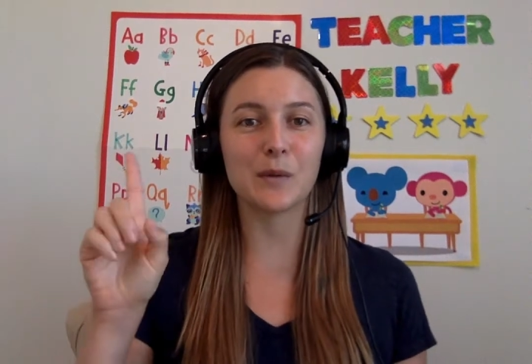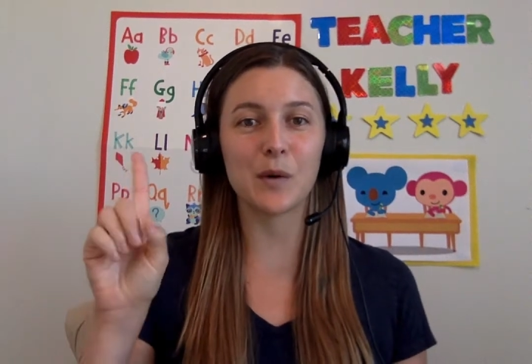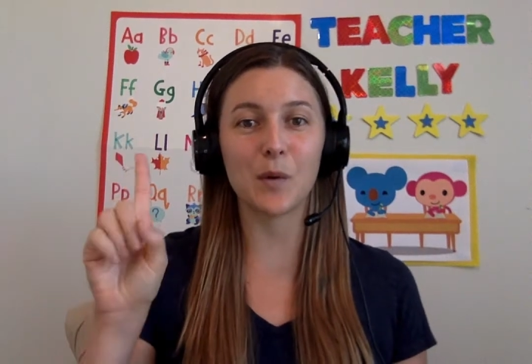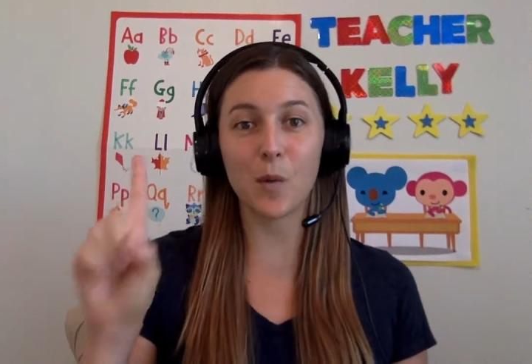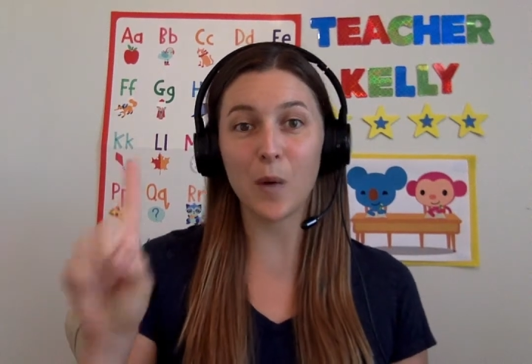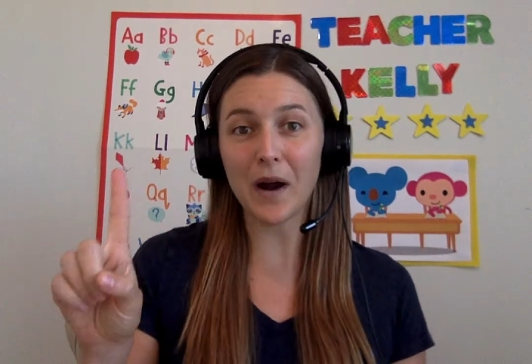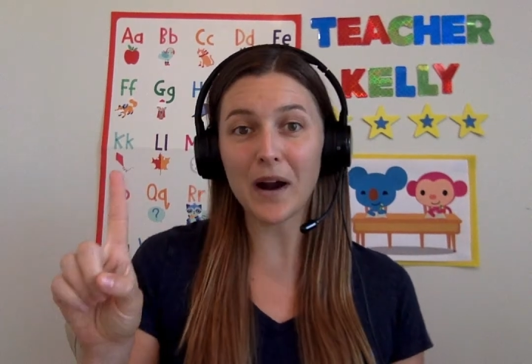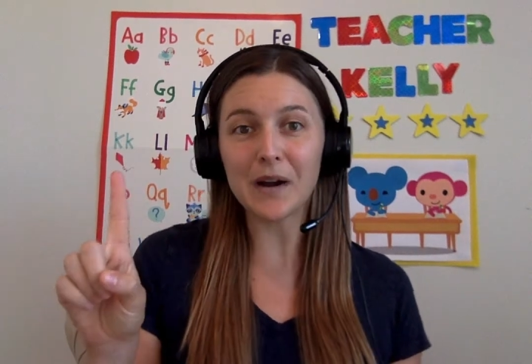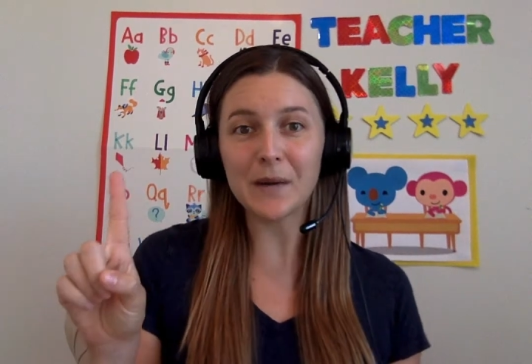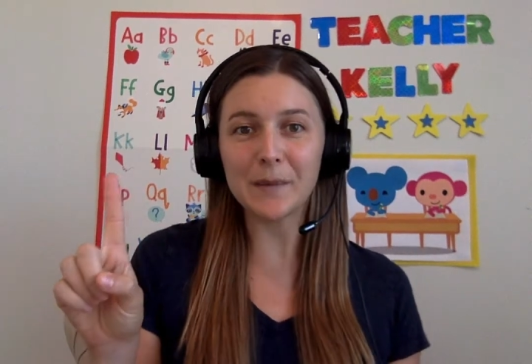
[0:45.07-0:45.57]

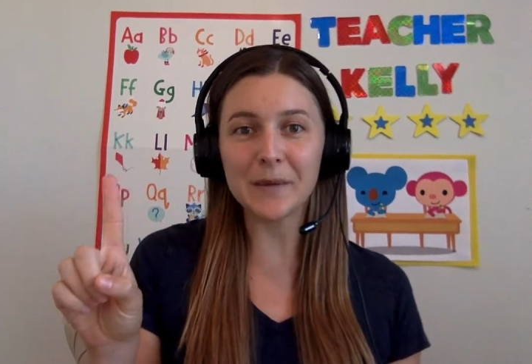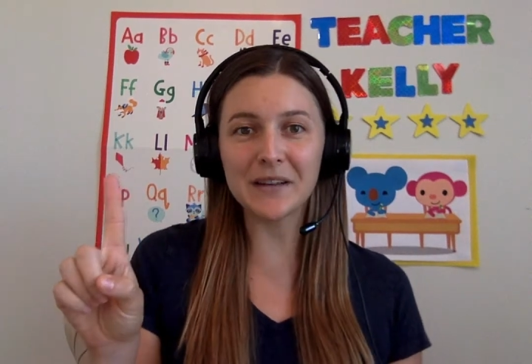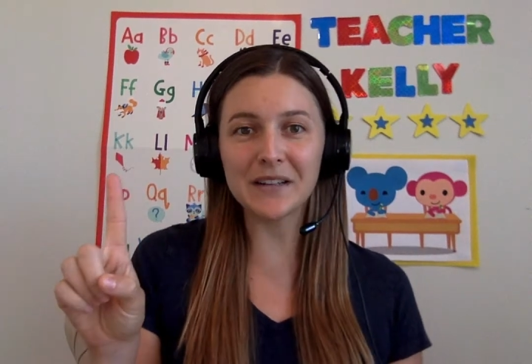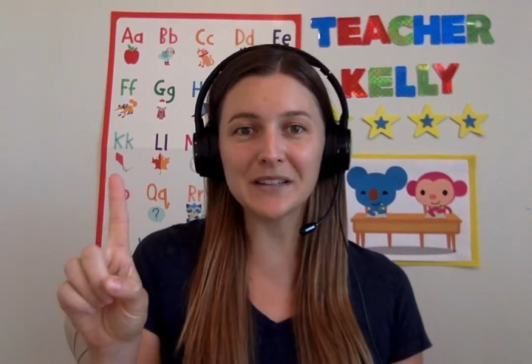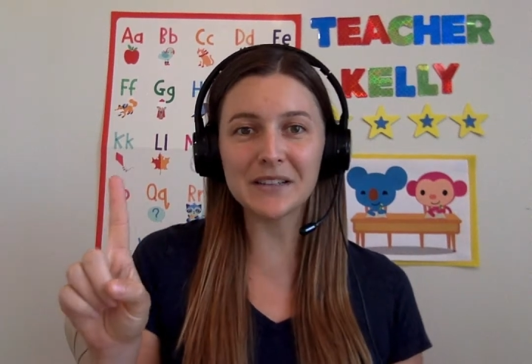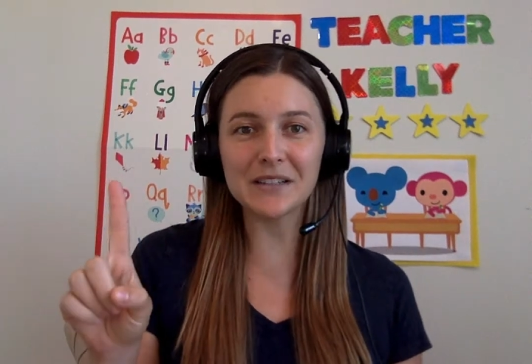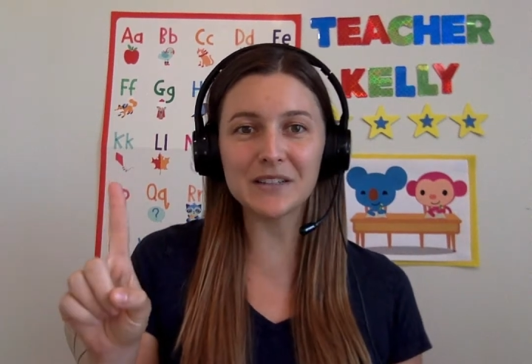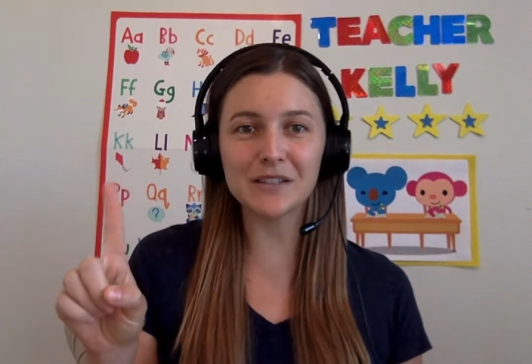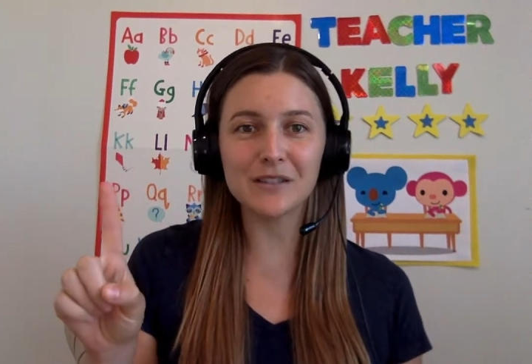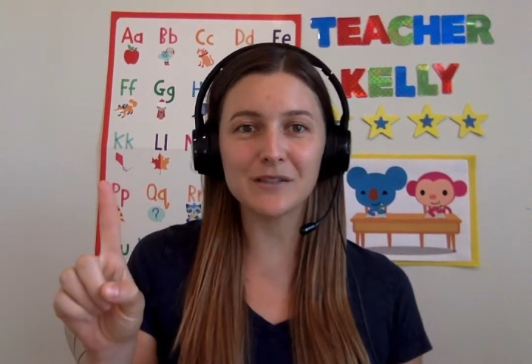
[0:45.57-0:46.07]

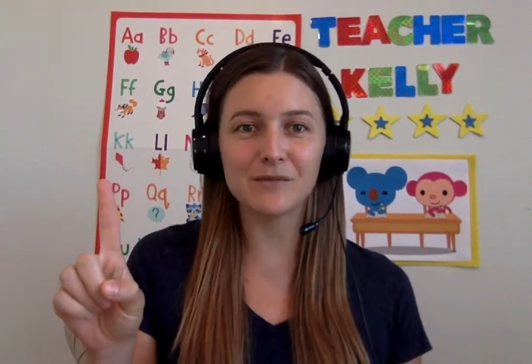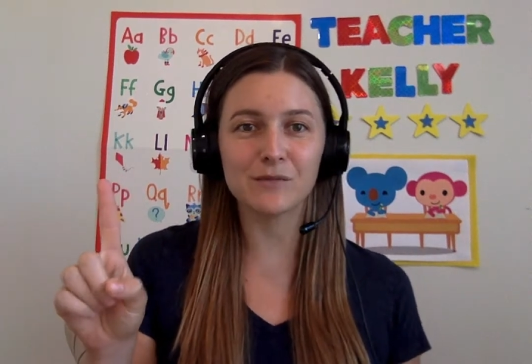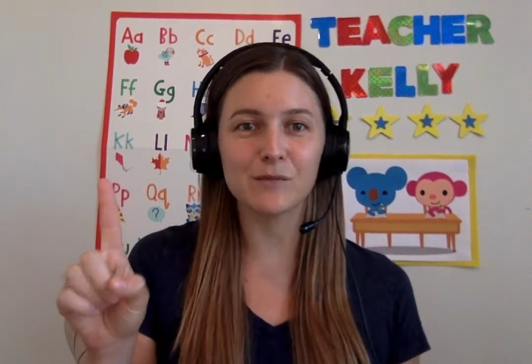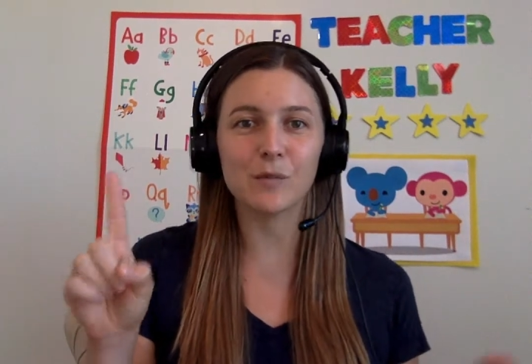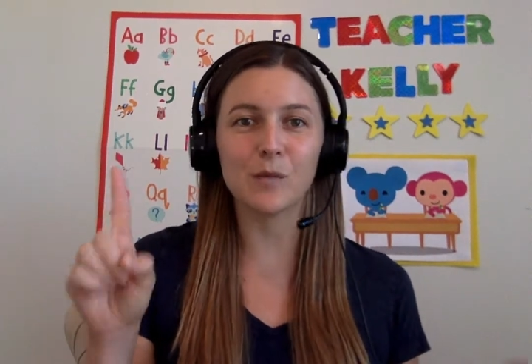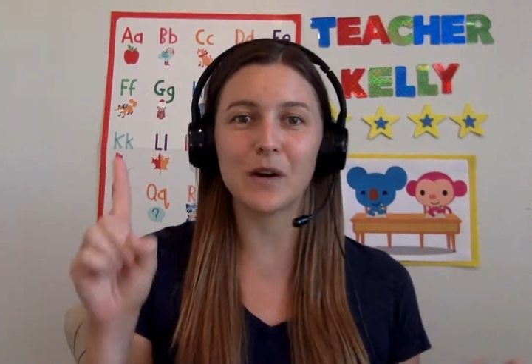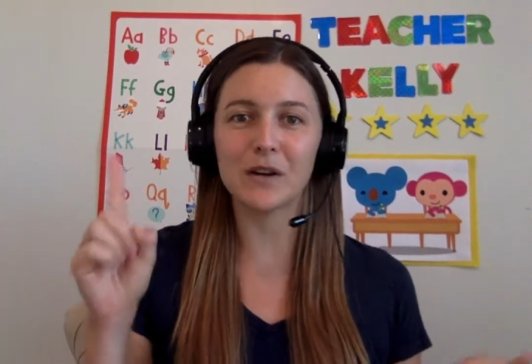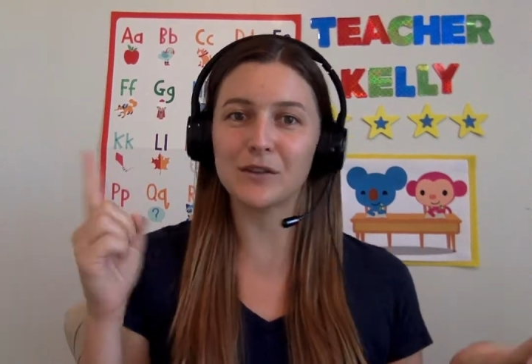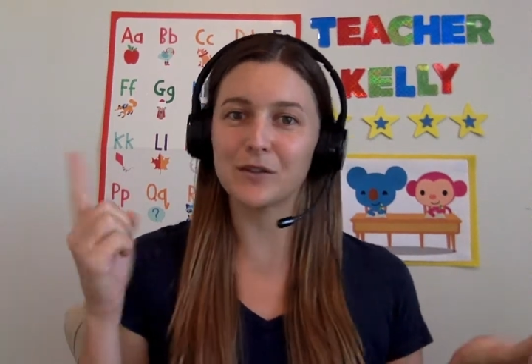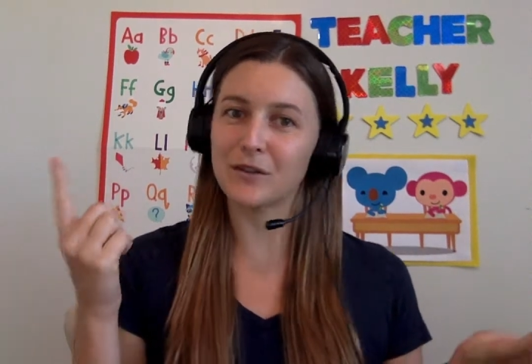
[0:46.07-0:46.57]
requirements.
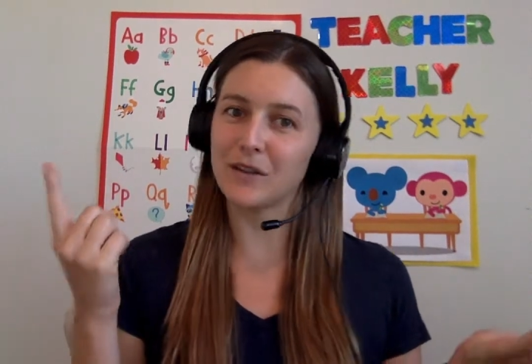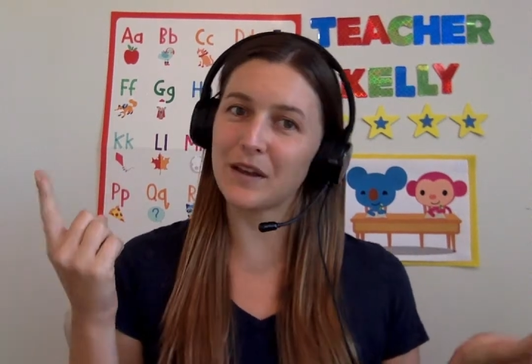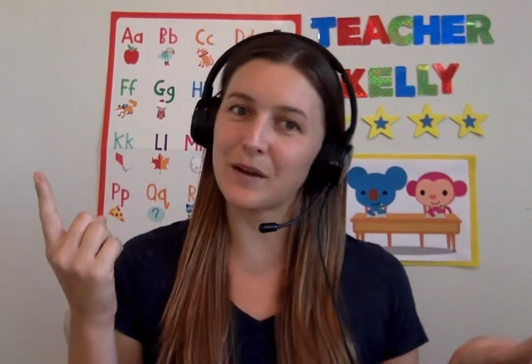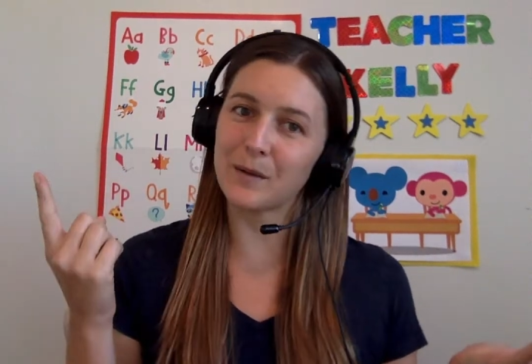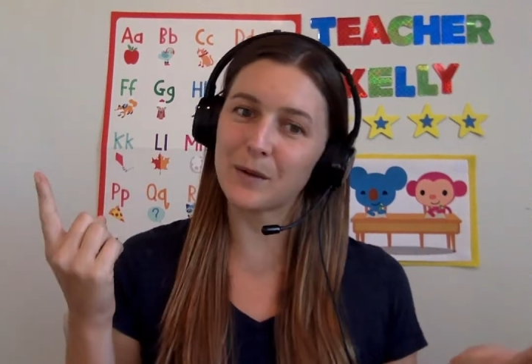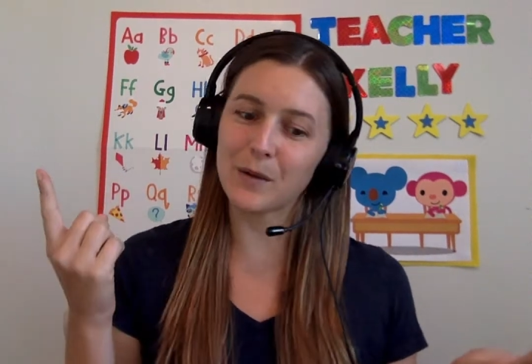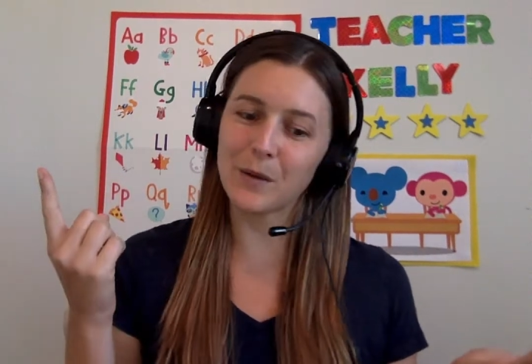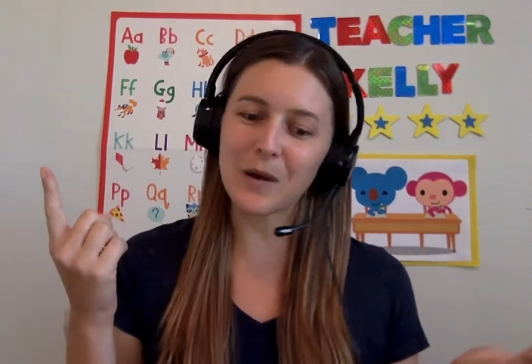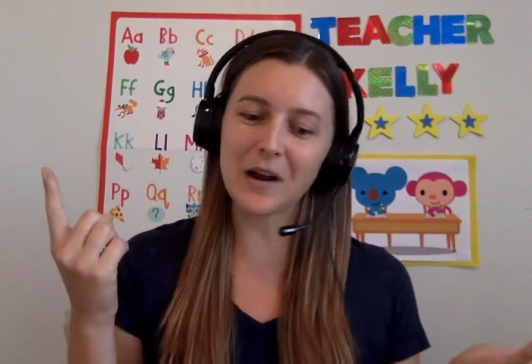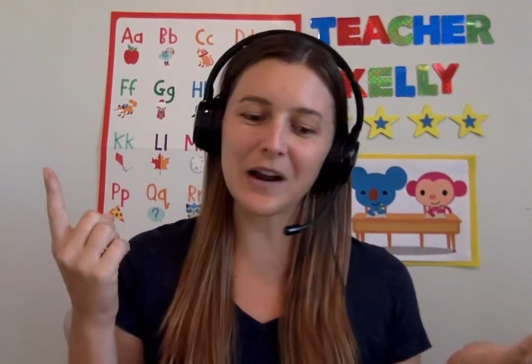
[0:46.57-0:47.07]
What do
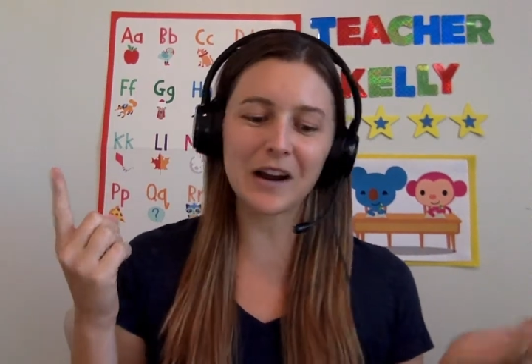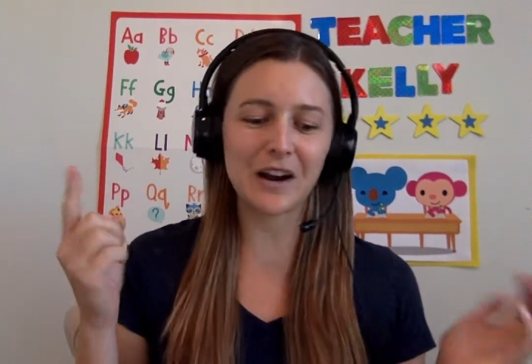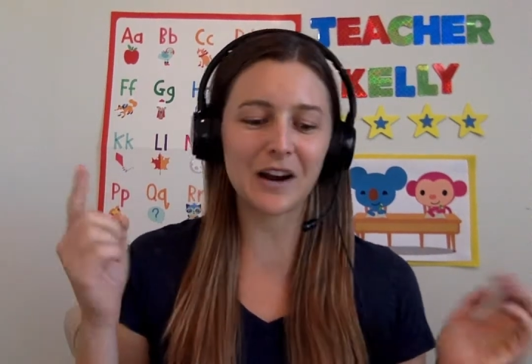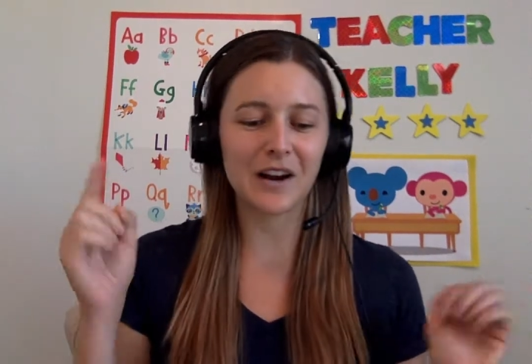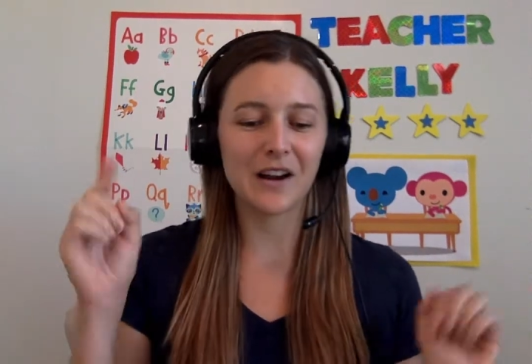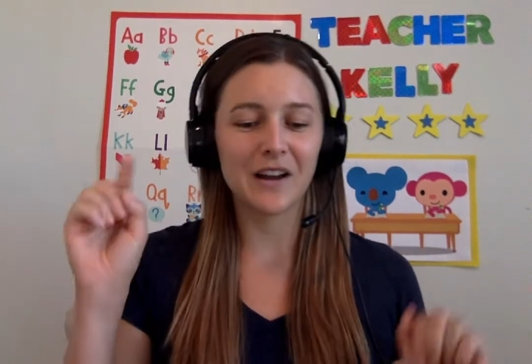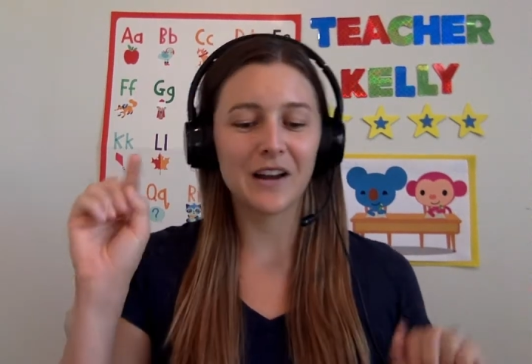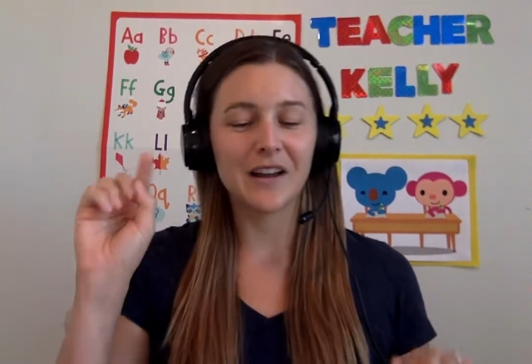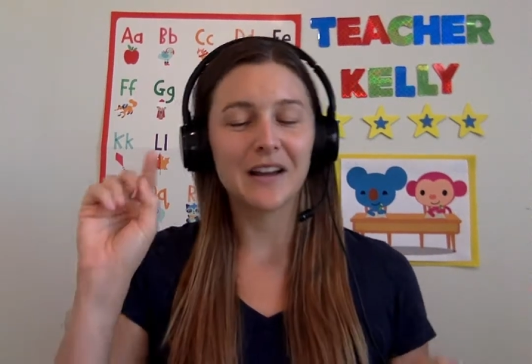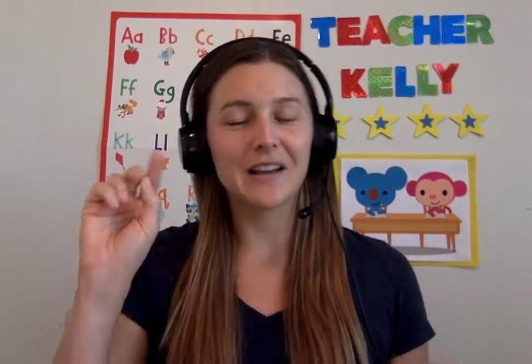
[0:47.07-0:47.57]
they
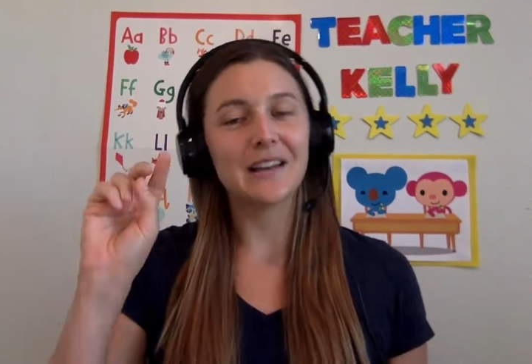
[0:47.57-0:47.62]
require?